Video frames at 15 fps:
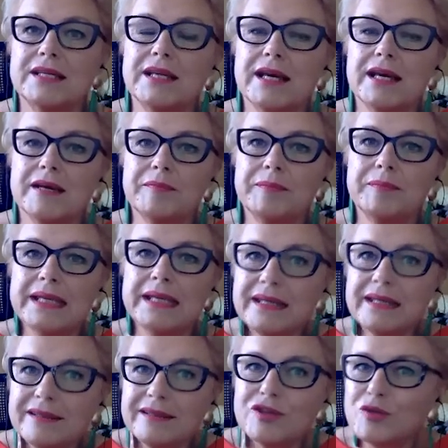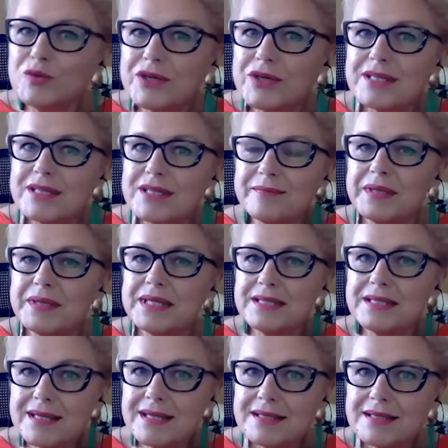And I was in a
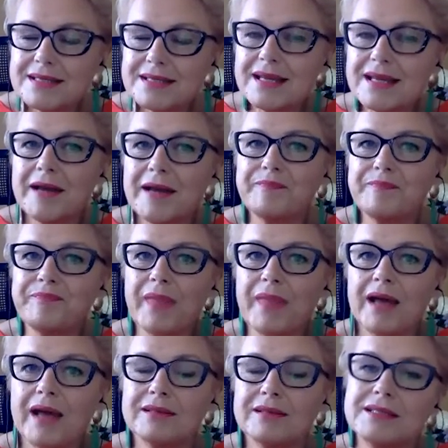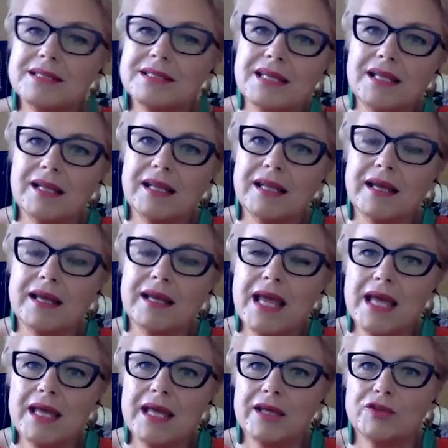big tourism business
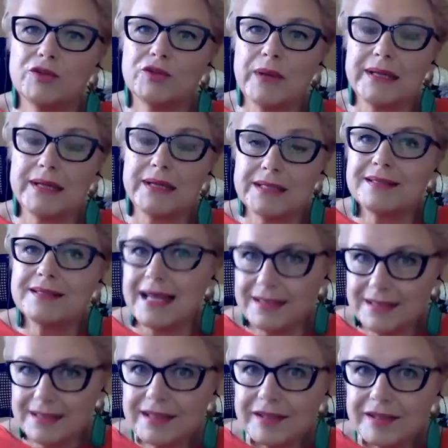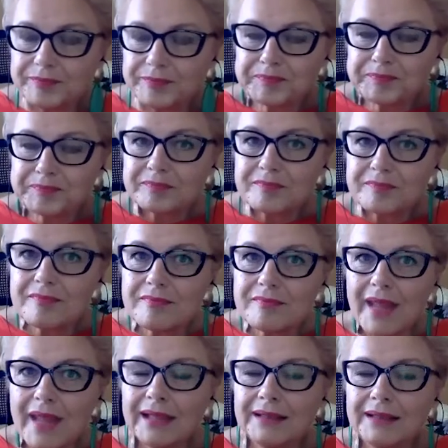until
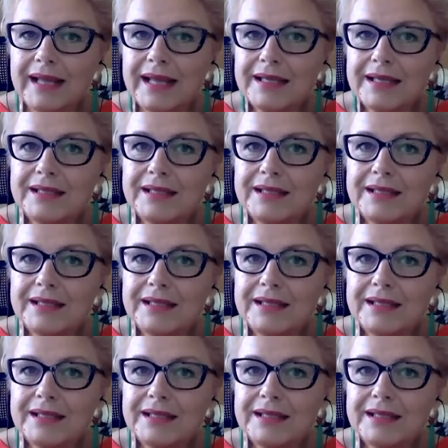2010.